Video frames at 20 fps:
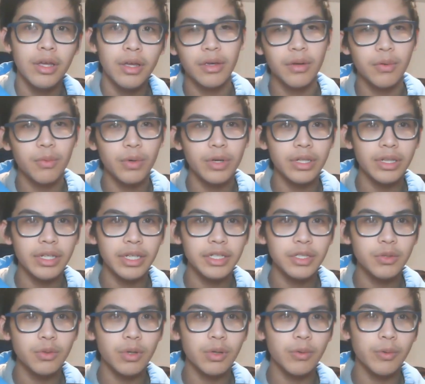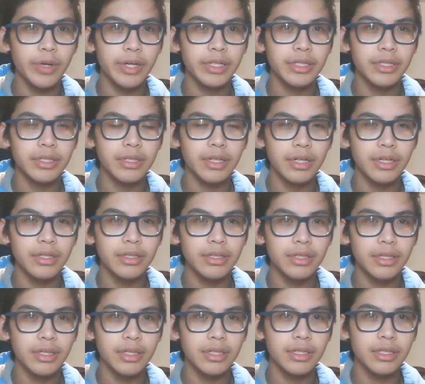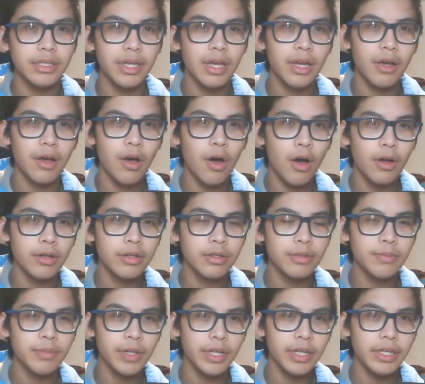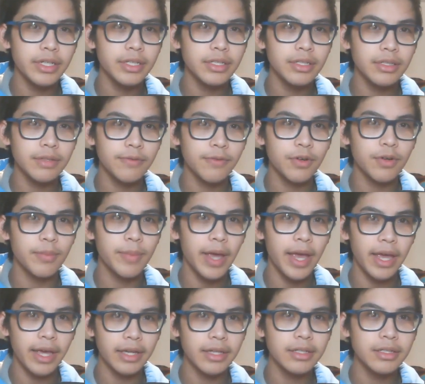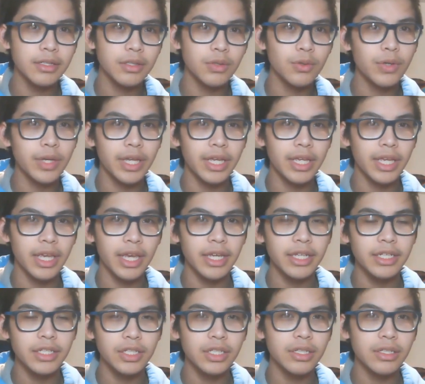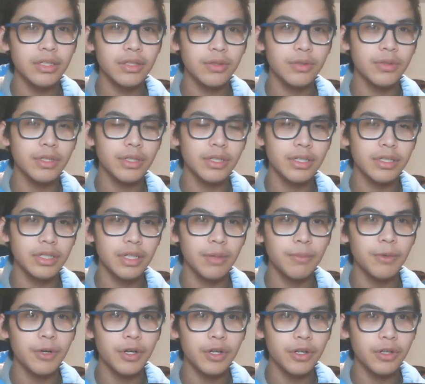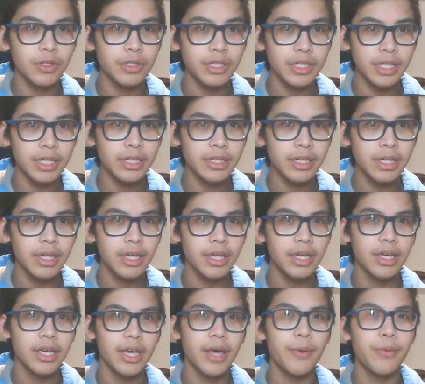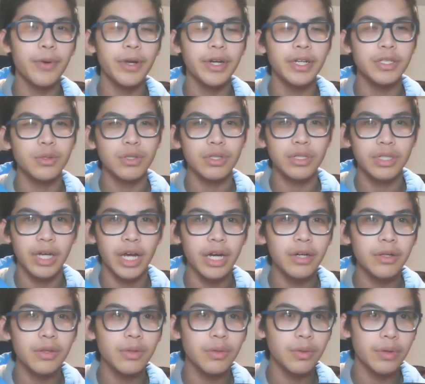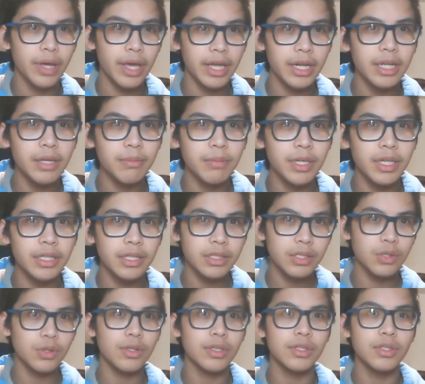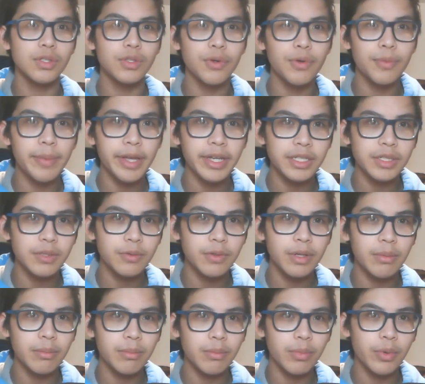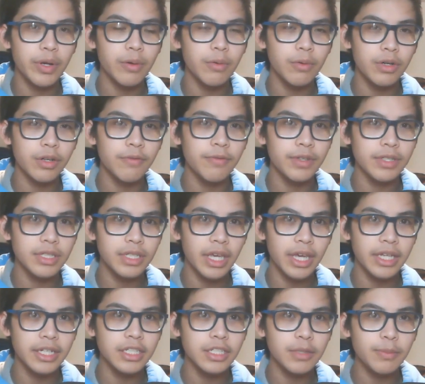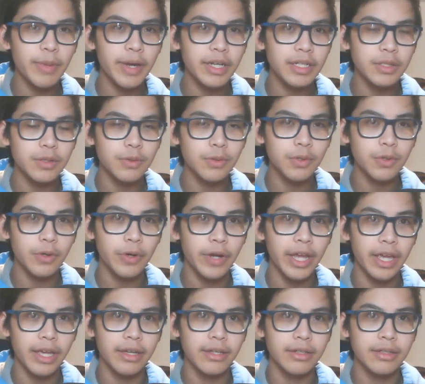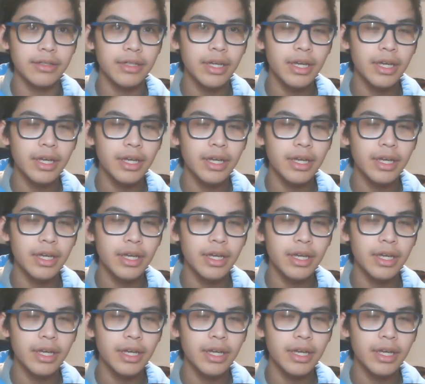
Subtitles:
What Lacerate Rex does is that on place from hand, you can gauge it using the top card of your deck, and when it's retired through any means, you can Soul Blast one and bring one of its gauges back to your hand.